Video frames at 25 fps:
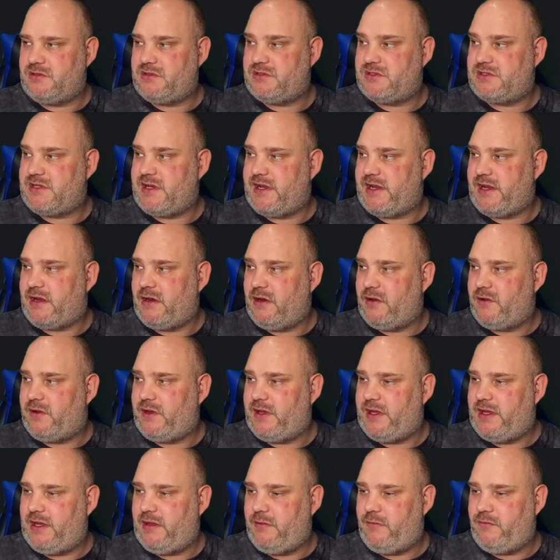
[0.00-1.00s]
Let's take a look
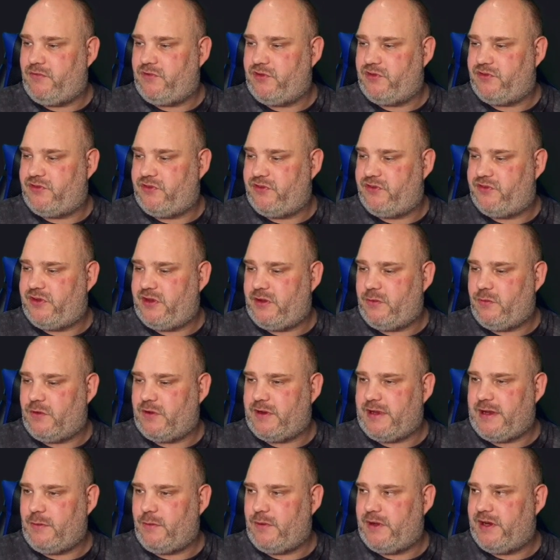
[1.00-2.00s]
at him just to see what
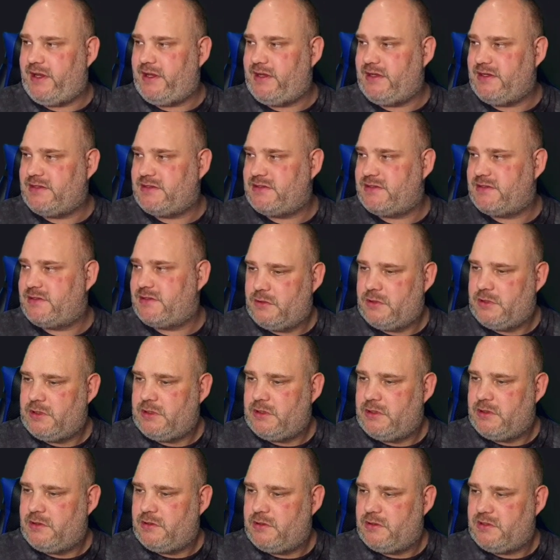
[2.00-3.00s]
that one is.
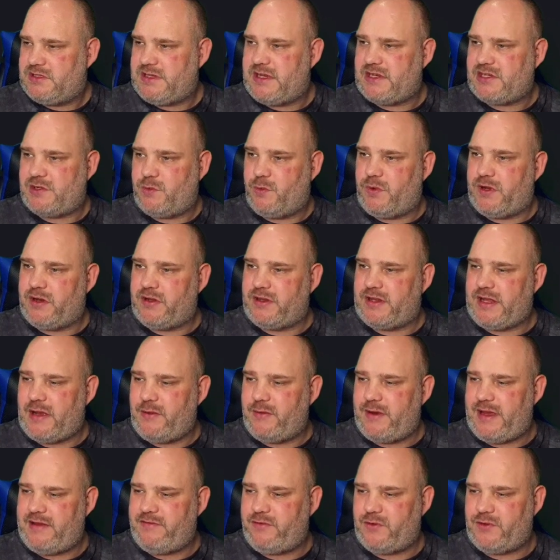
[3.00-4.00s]
There's actually one I
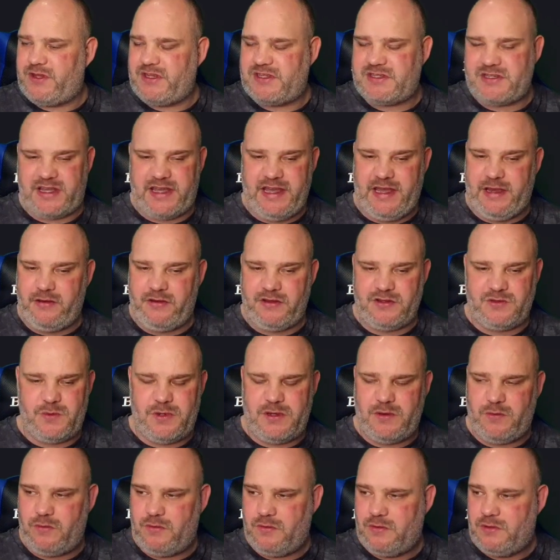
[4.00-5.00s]
don't have on this account as
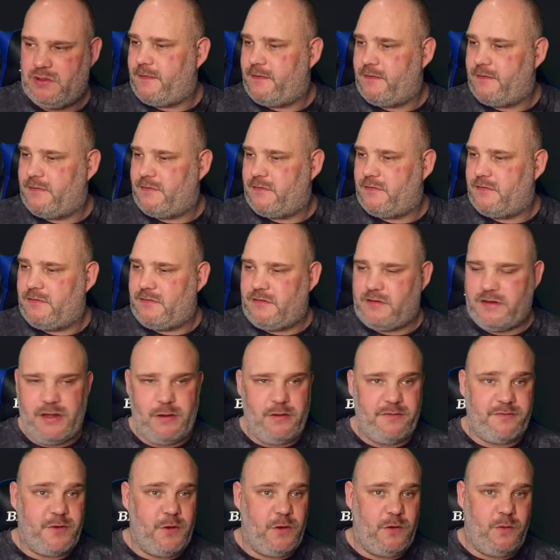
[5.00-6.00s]
well. I know
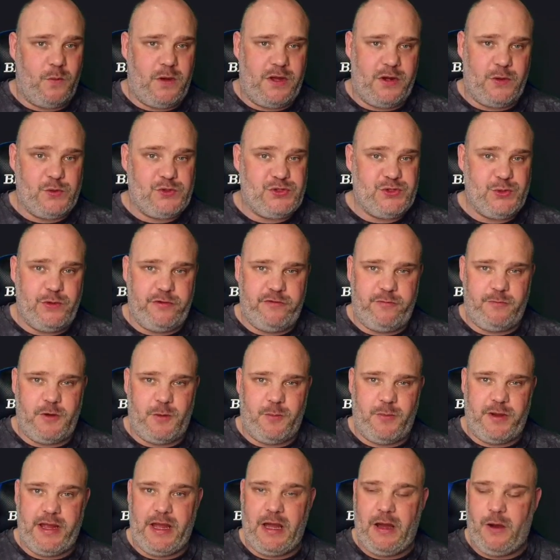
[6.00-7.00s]
I've got one or two of them on
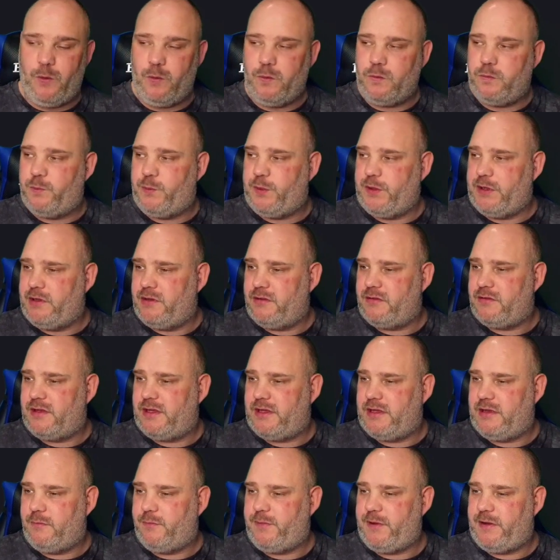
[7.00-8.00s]
my alt, but yeah,
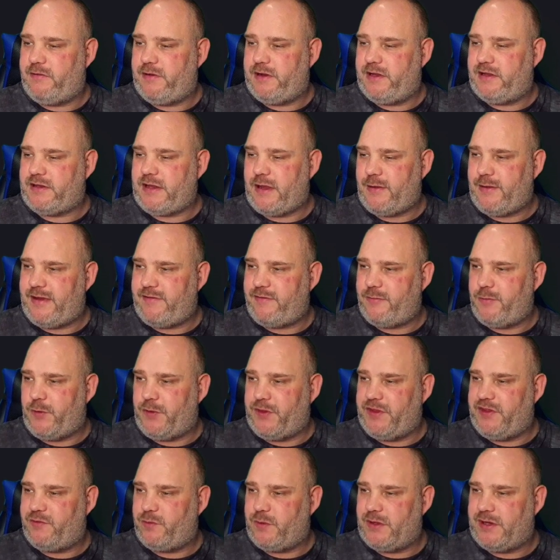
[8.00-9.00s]
apparently I don't have them on
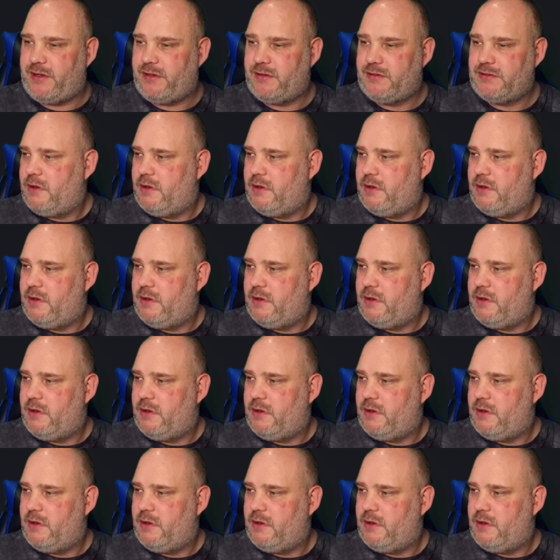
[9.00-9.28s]
this one.